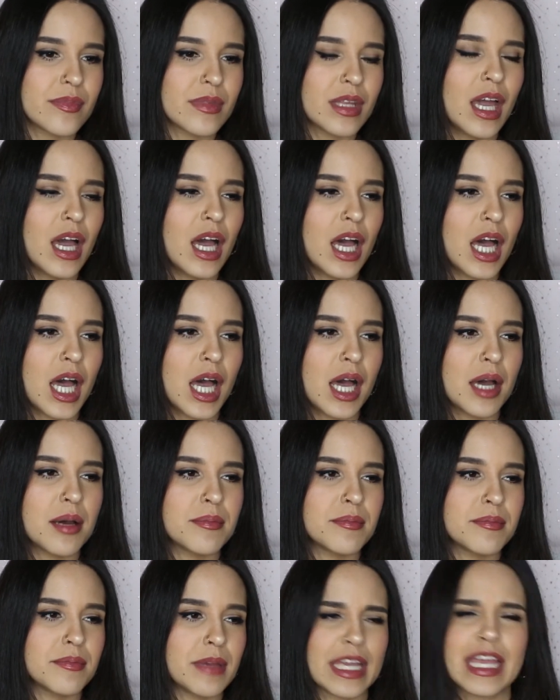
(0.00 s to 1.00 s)

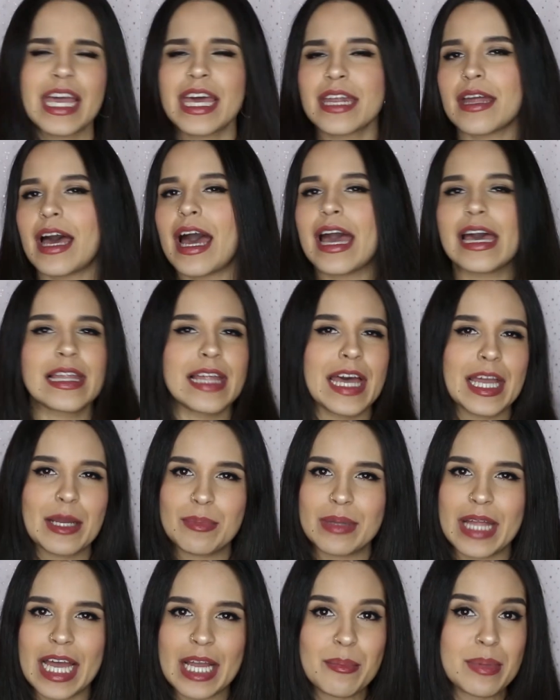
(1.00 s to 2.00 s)
Again, I like
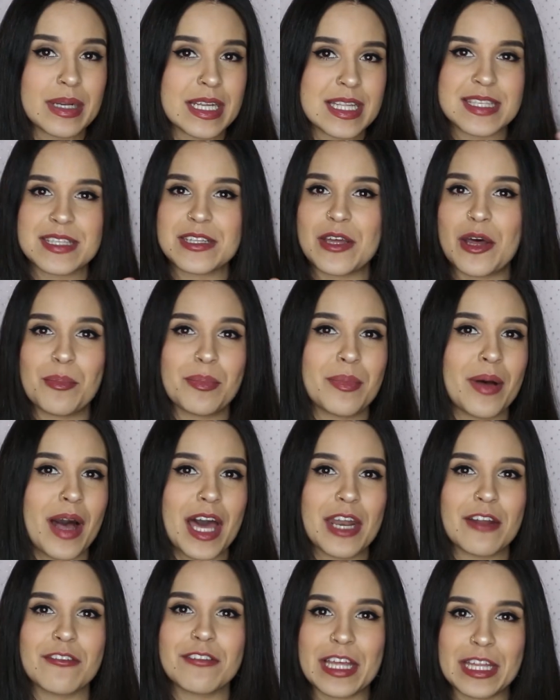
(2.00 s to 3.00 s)
black, but it's not
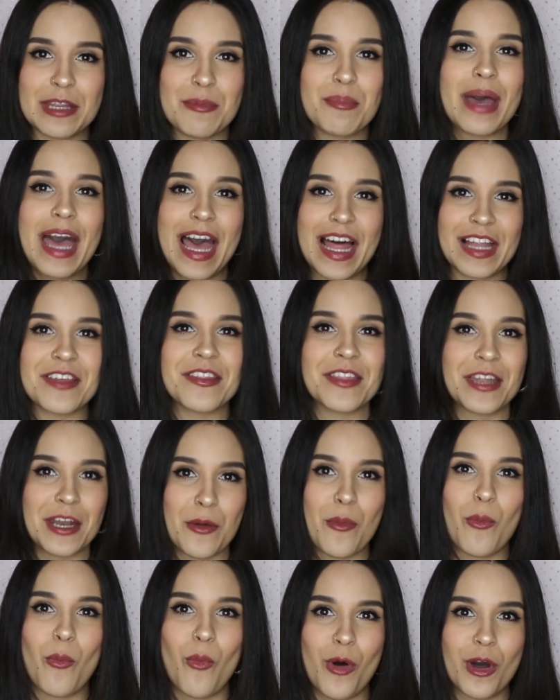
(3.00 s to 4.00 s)
part of like the palette that
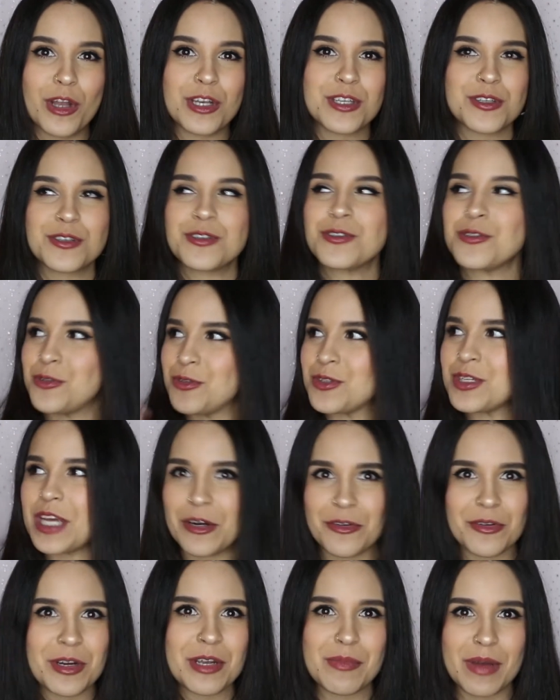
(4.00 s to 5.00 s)
I want to
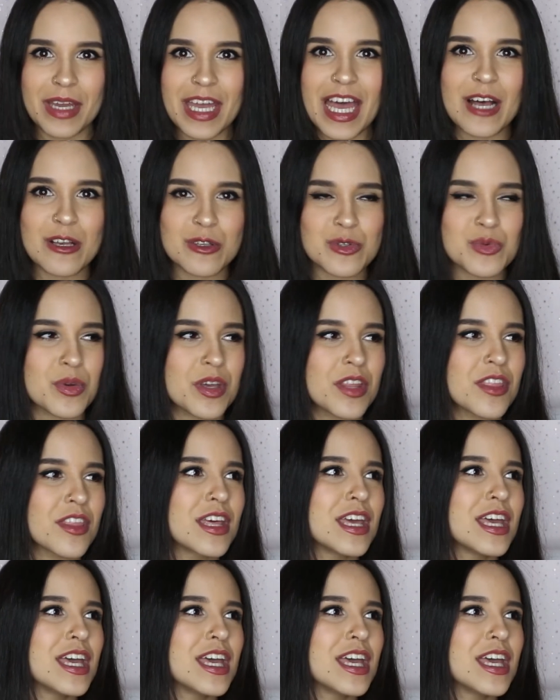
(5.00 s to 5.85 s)
decorate my house with.